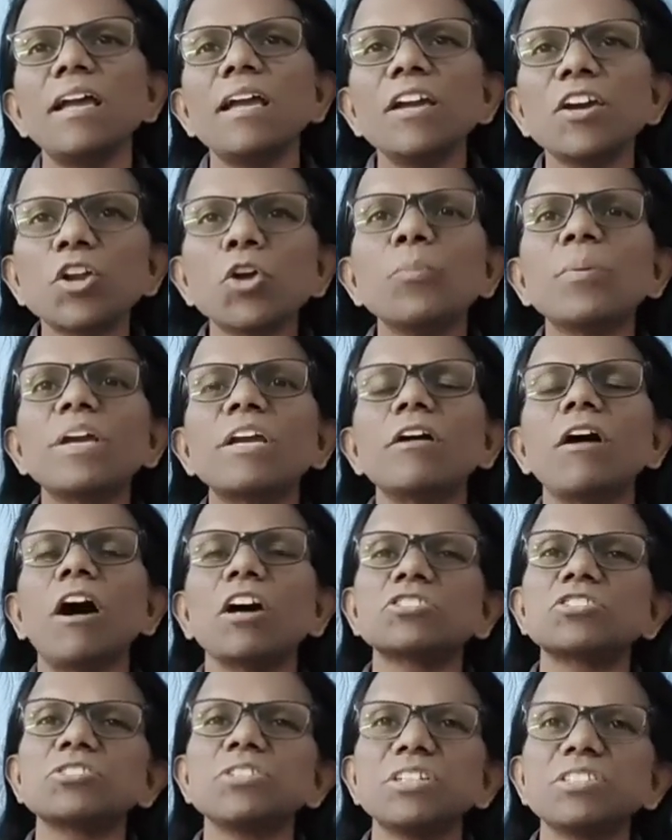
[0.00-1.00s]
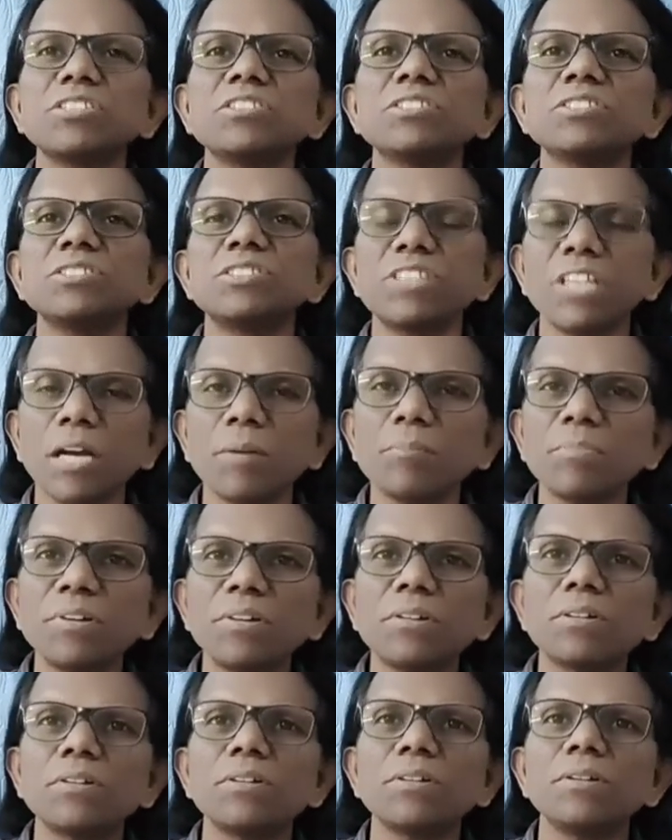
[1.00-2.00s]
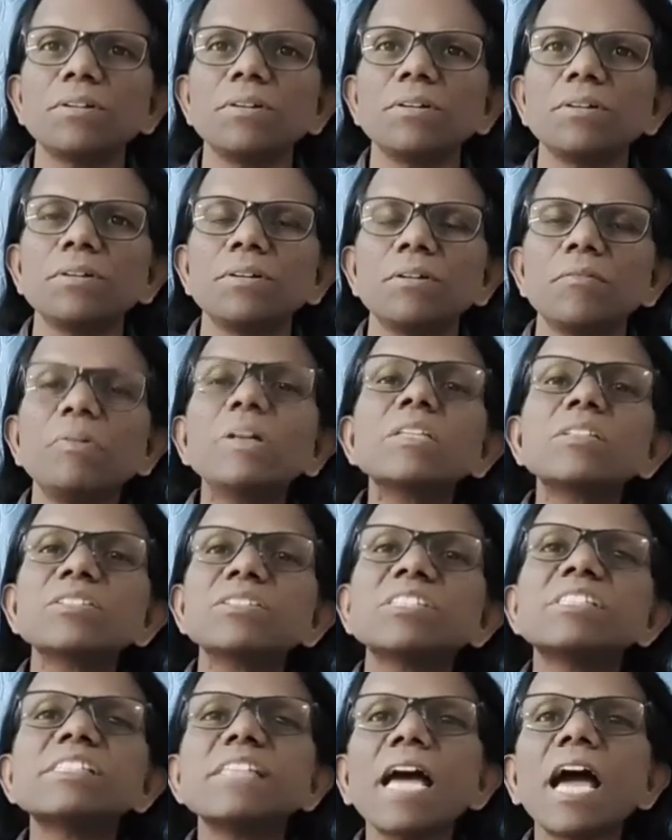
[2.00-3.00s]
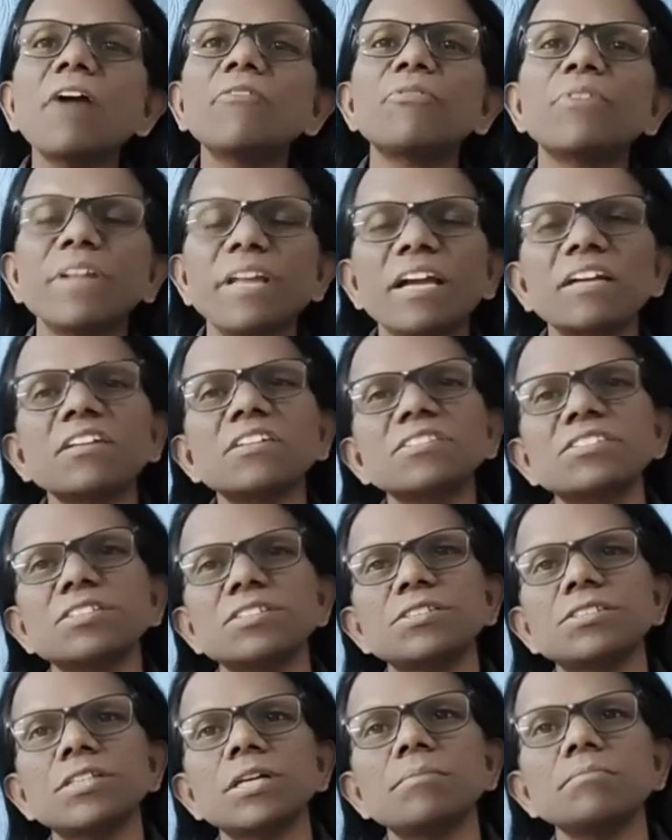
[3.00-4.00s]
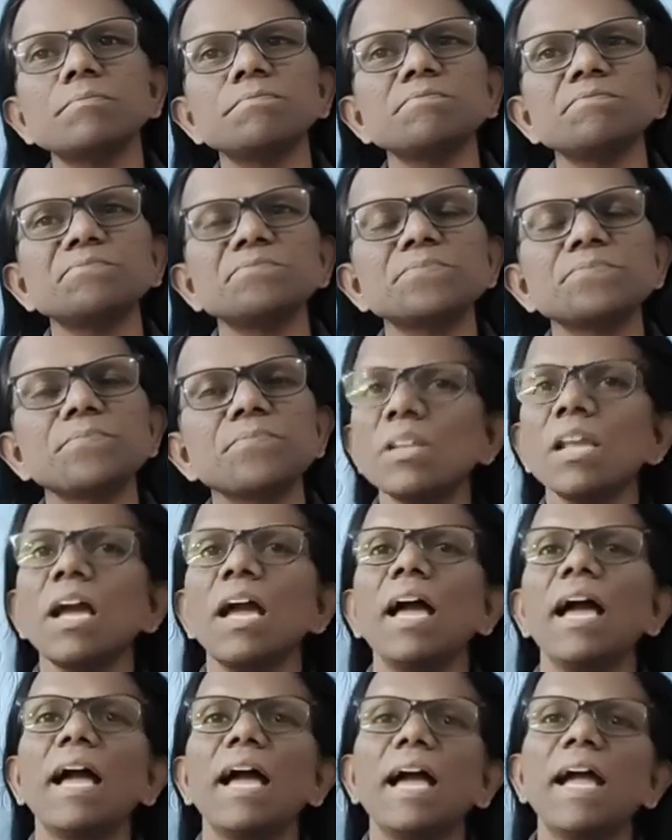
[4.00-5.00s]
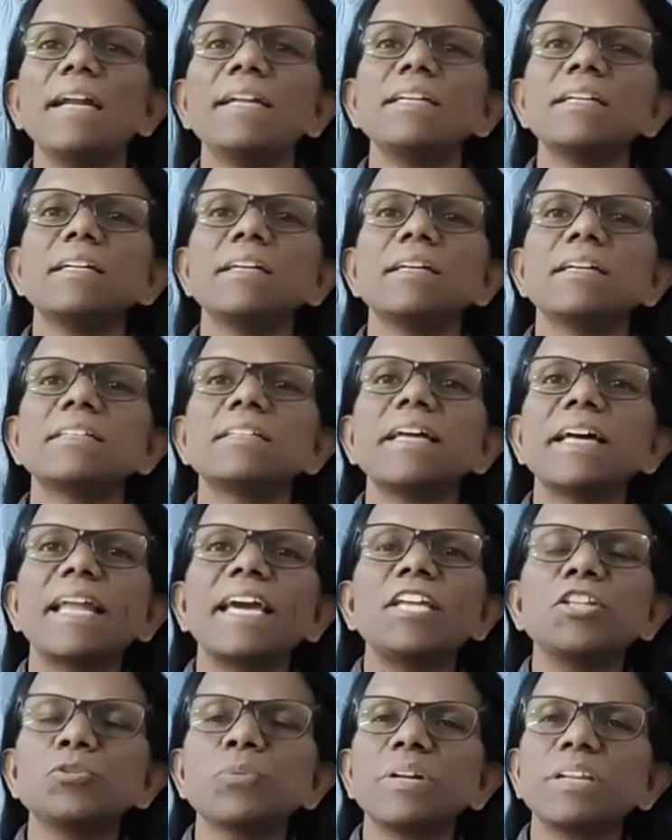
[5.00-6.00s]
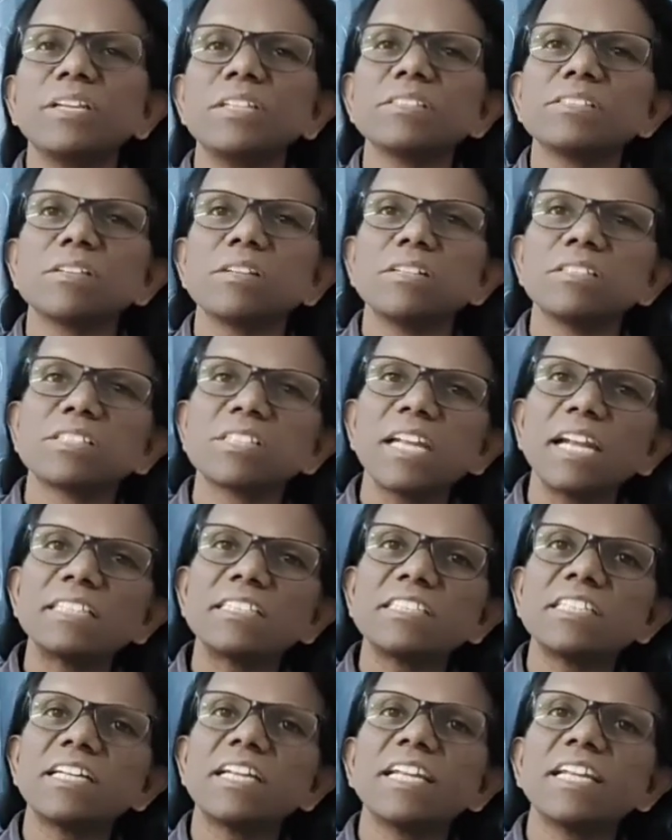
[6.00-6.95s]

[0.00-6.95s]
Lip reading: aerobic oxidation chamber with SAF reactor system, and the ninth one is sludge